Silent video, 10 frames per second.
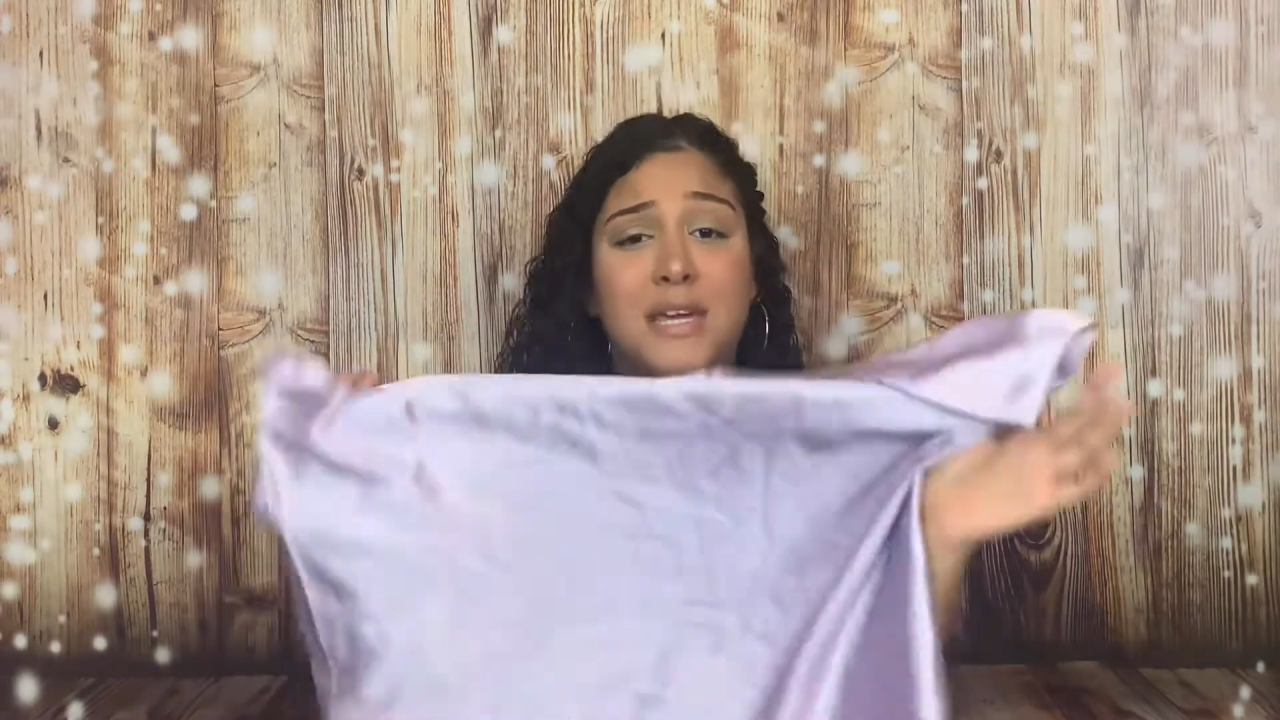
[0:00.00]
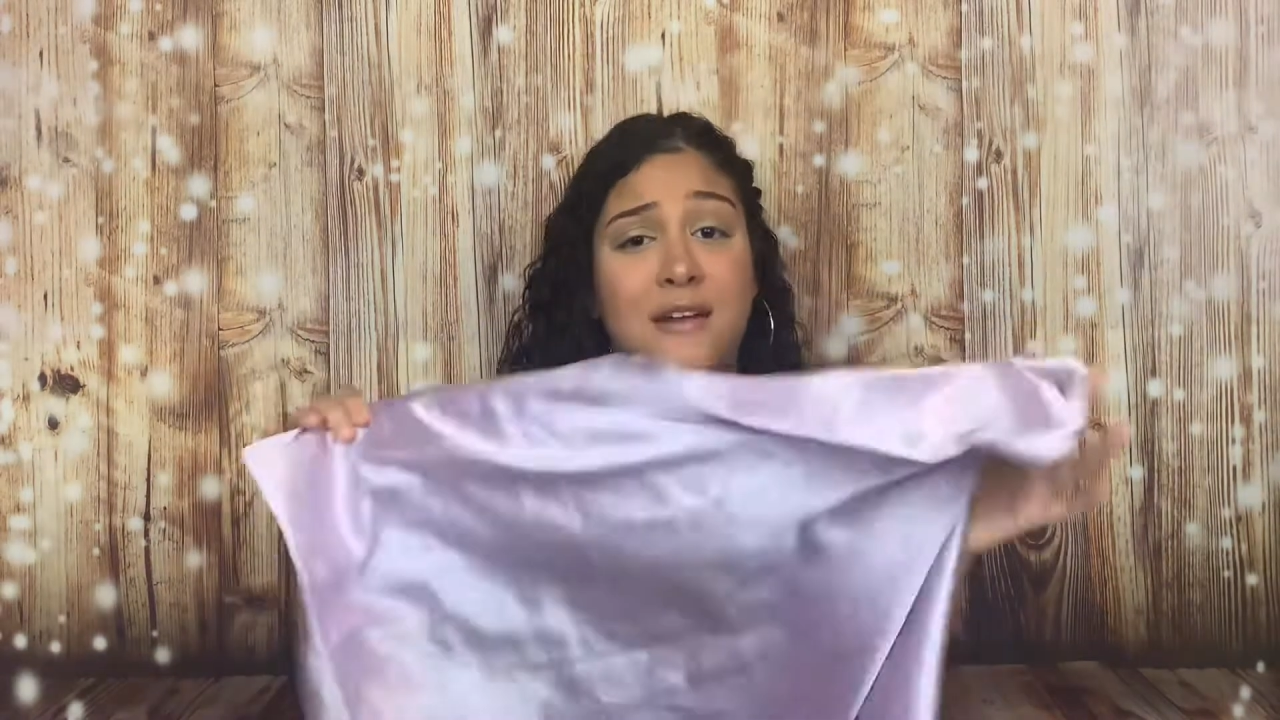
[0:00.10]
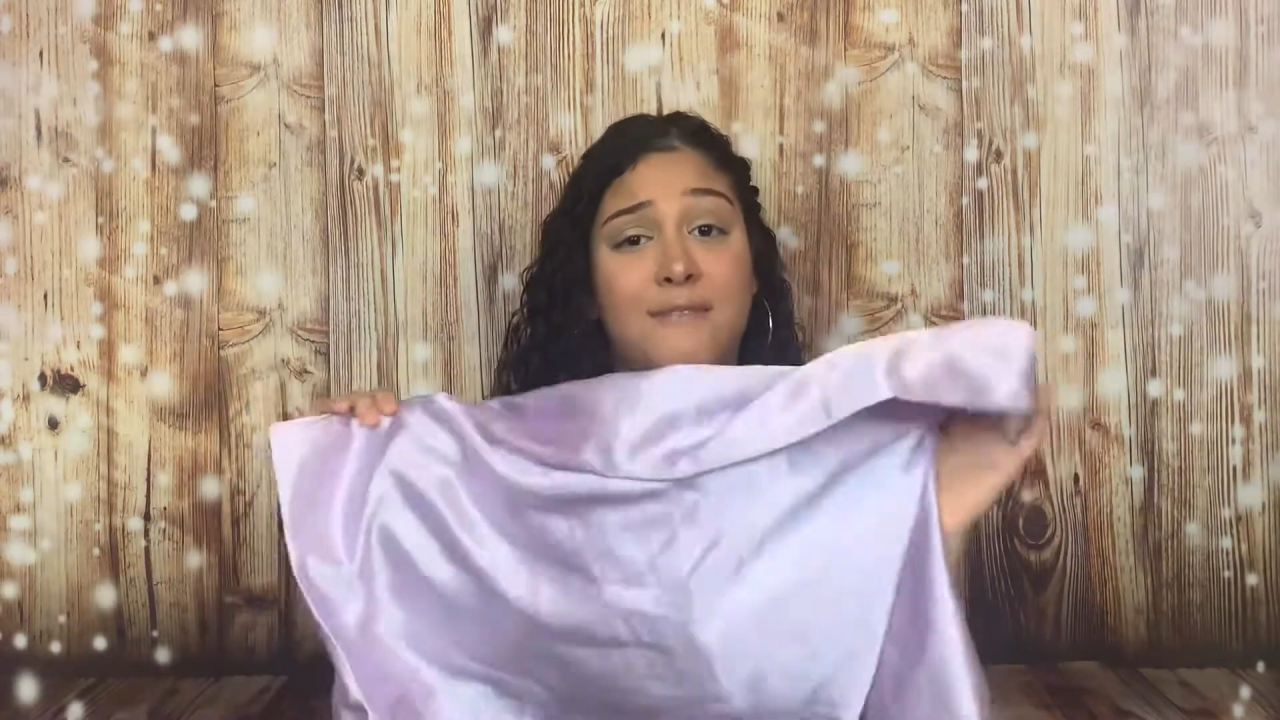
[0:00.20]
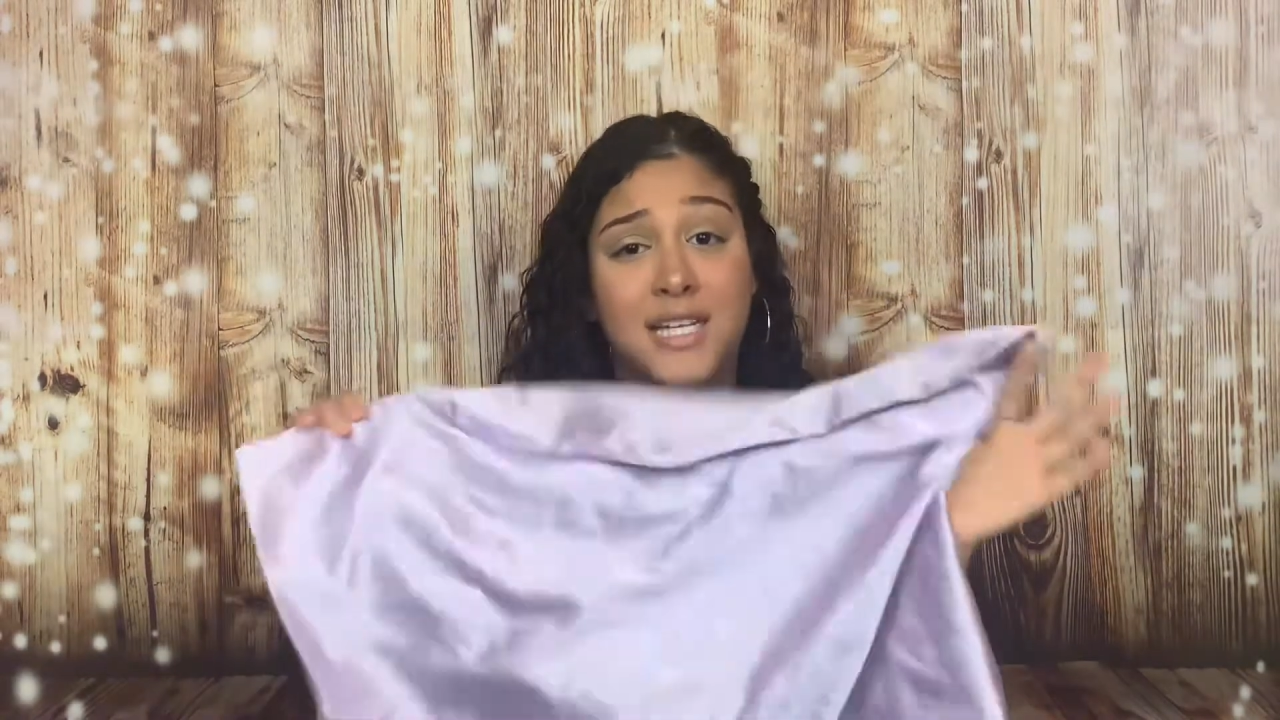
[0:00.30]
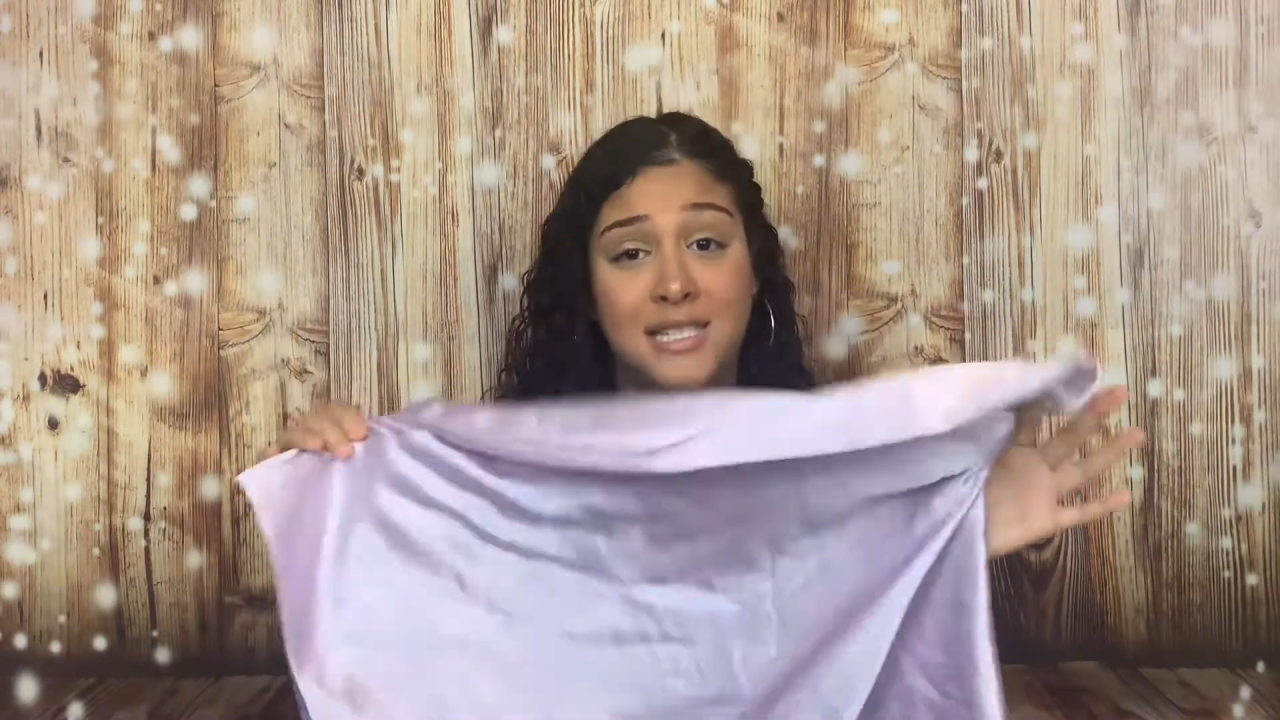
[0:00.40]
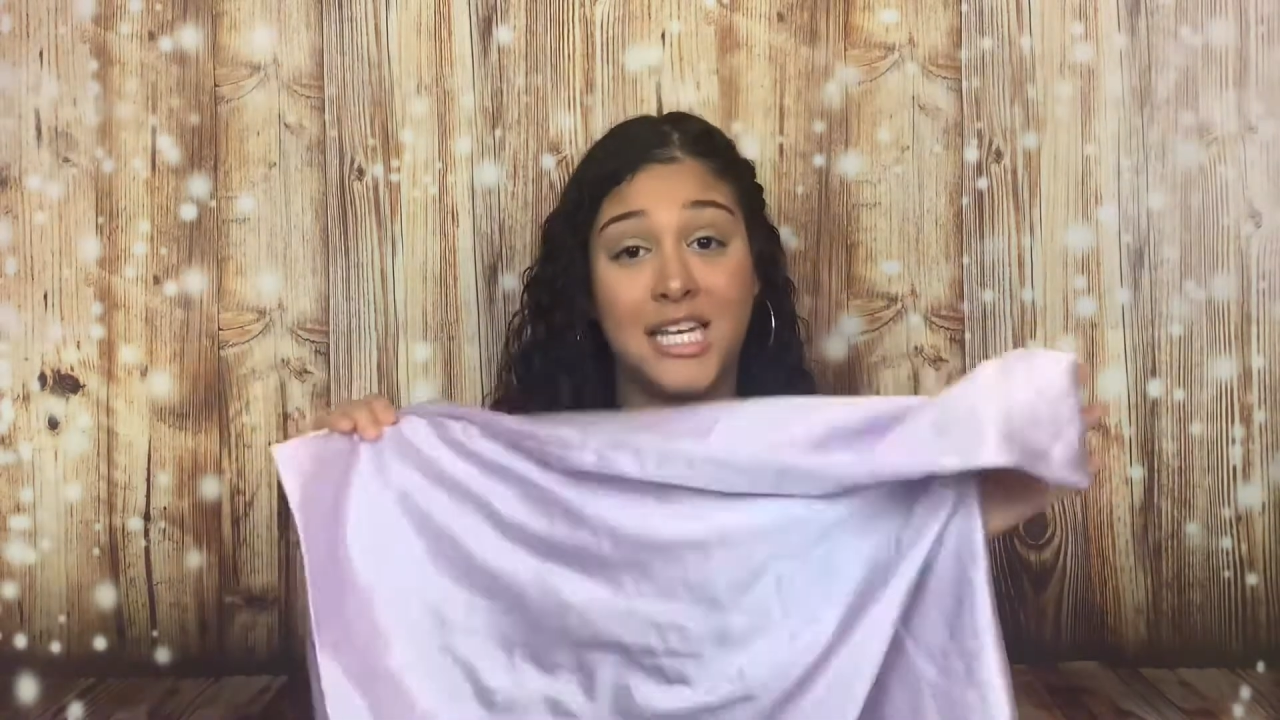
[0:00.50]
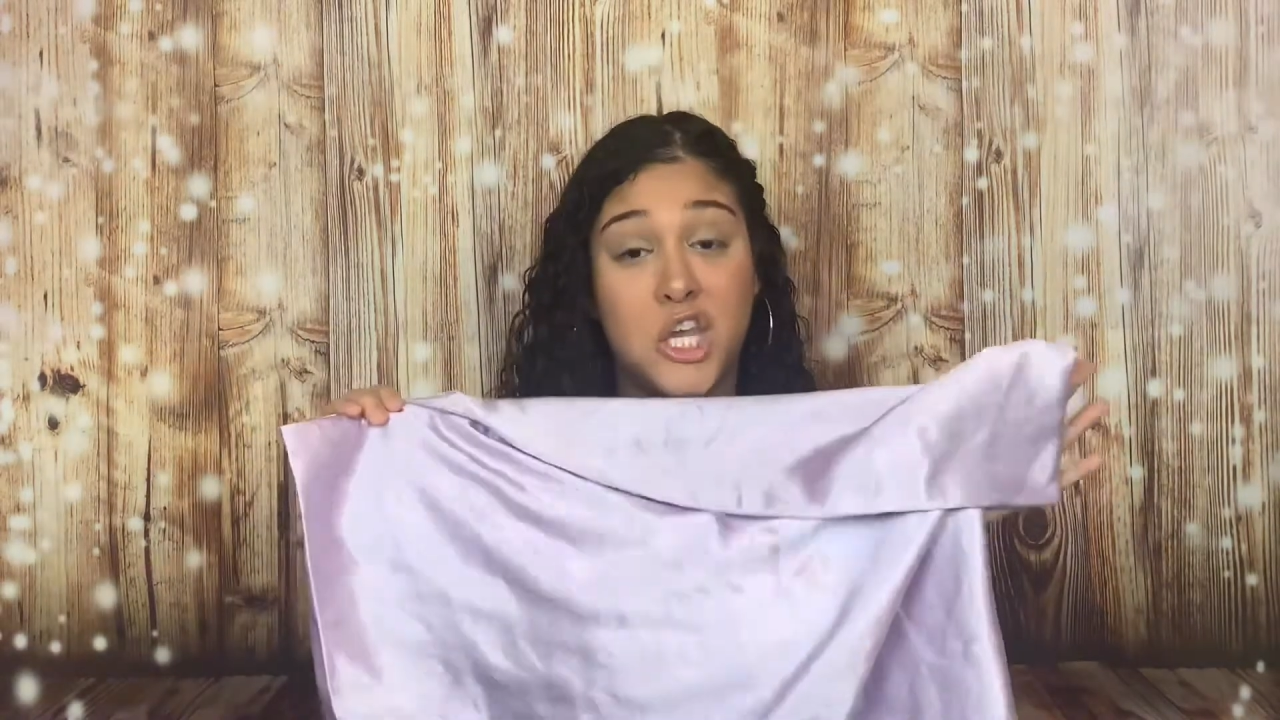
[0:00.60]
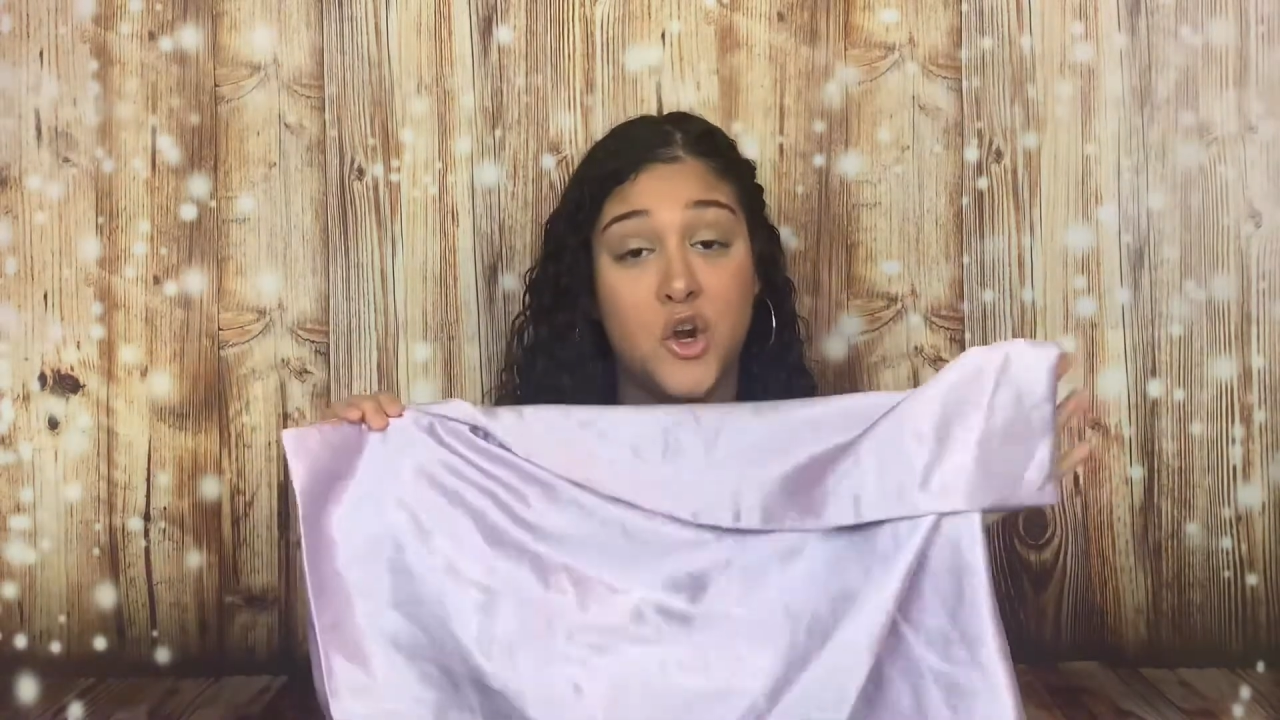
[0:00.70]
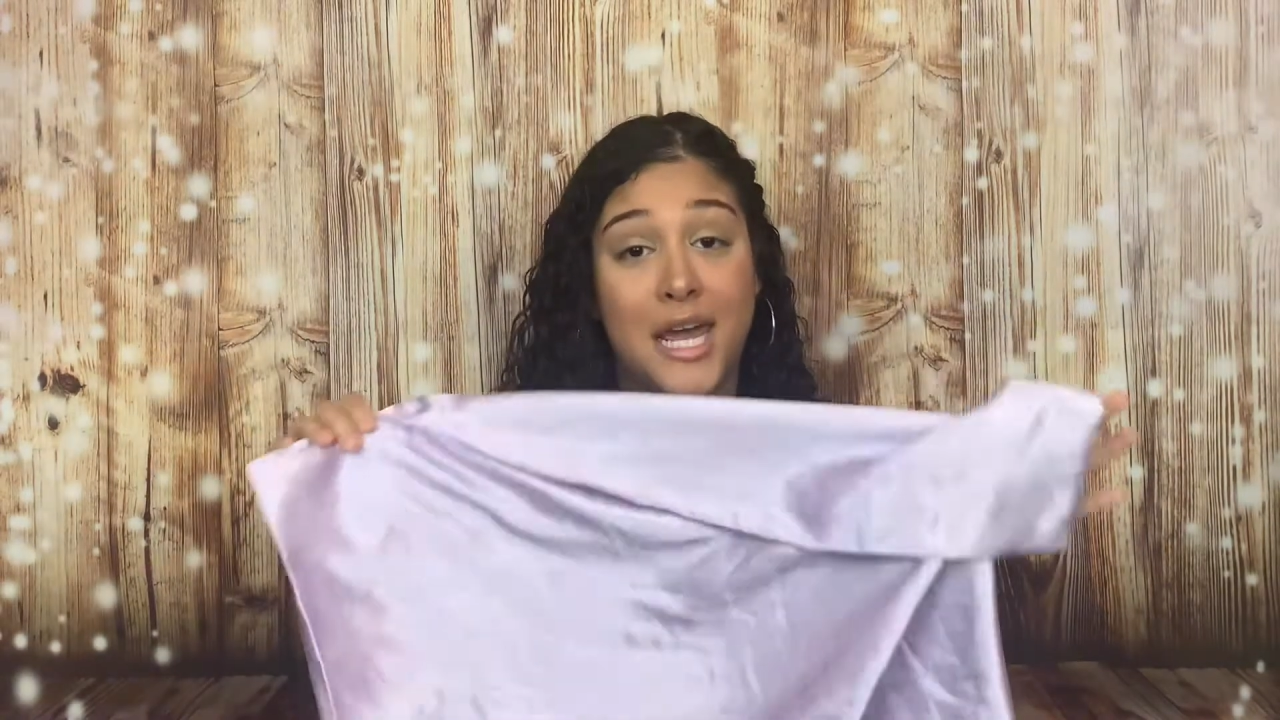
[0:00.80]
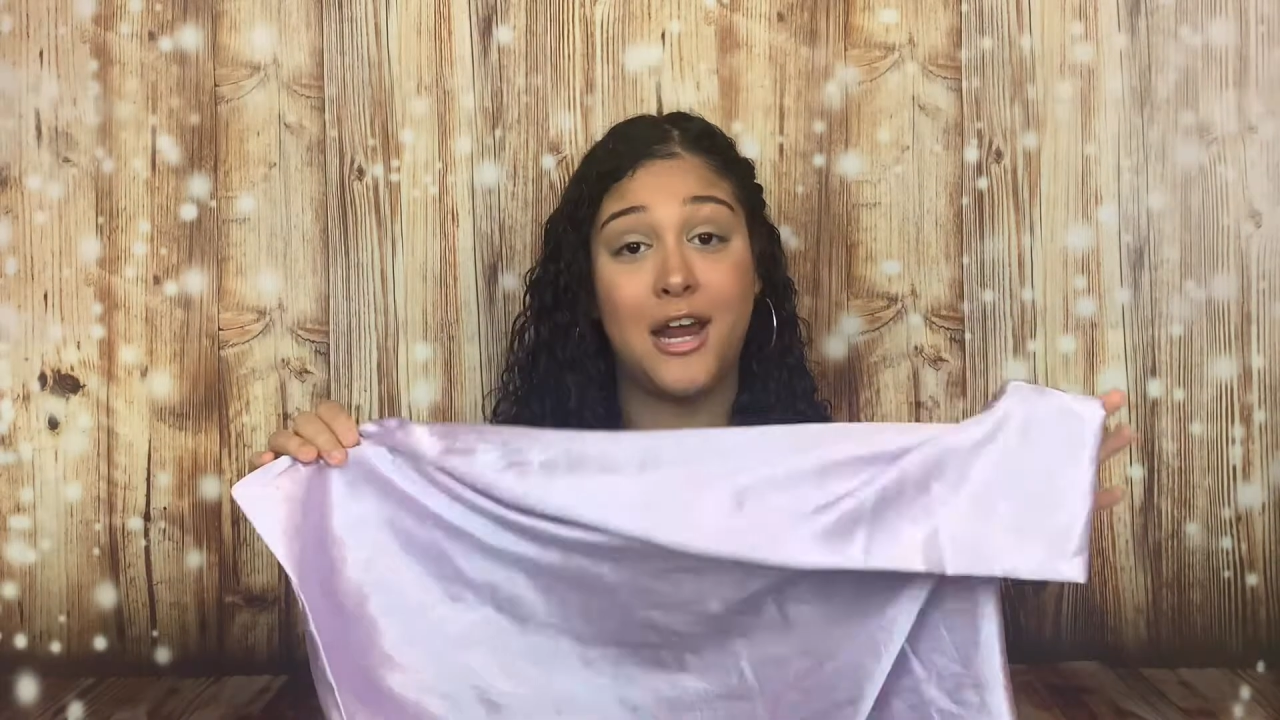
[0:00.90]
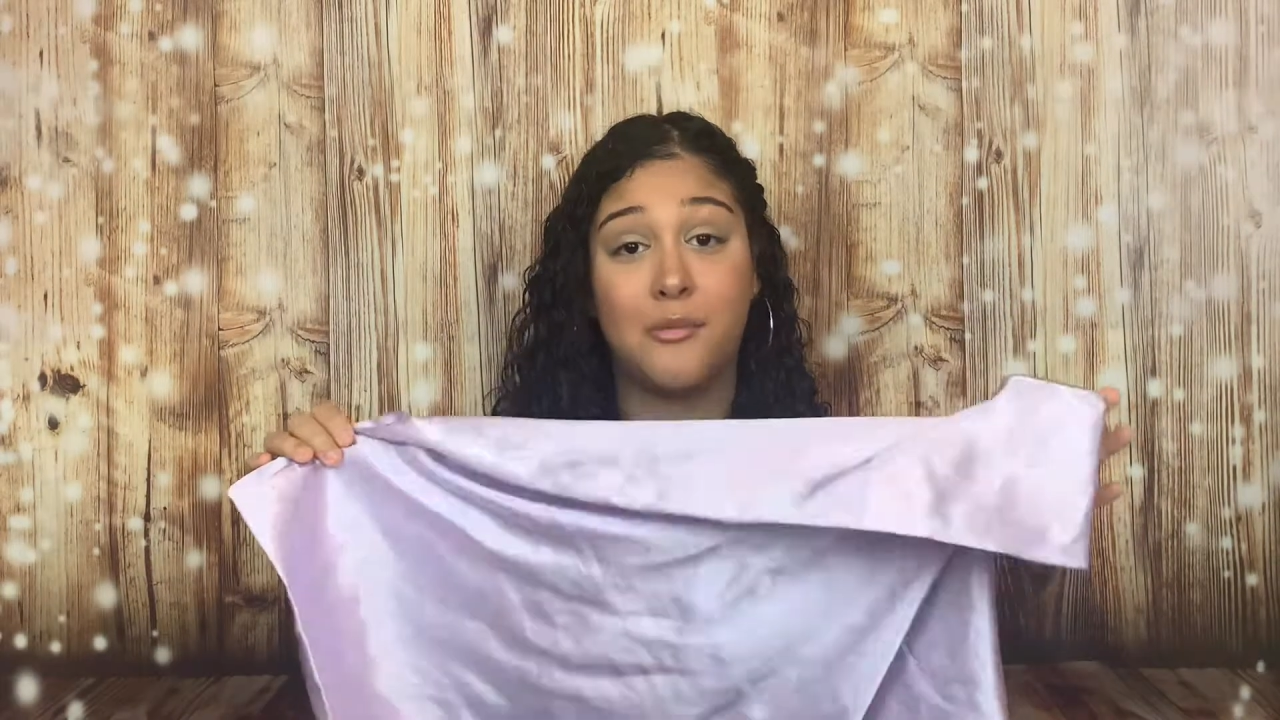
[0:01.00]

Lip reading: investing in your hair